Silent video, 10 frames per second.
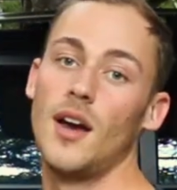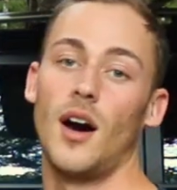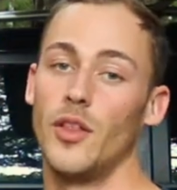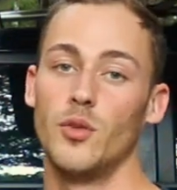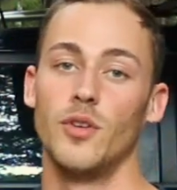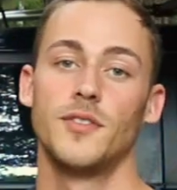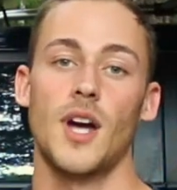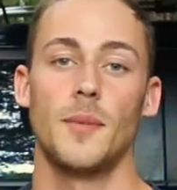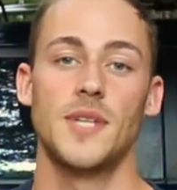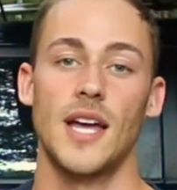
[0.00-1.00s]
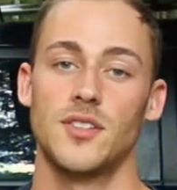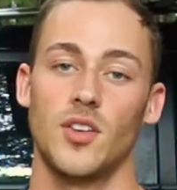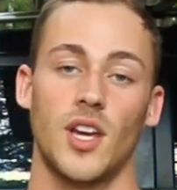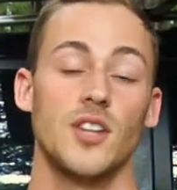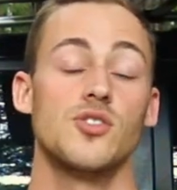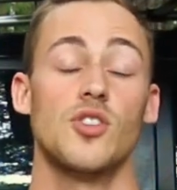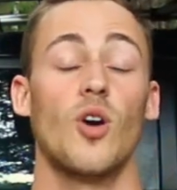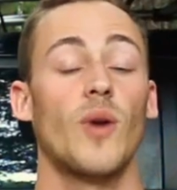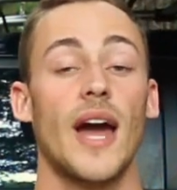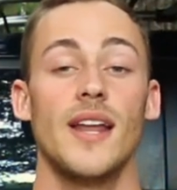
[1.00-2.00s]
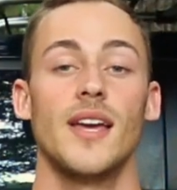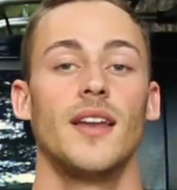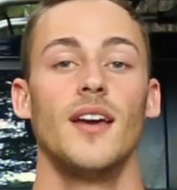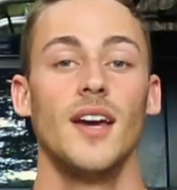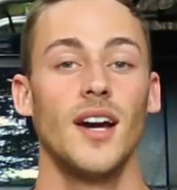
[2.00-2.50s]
on the rooftop tent so they can just go right in.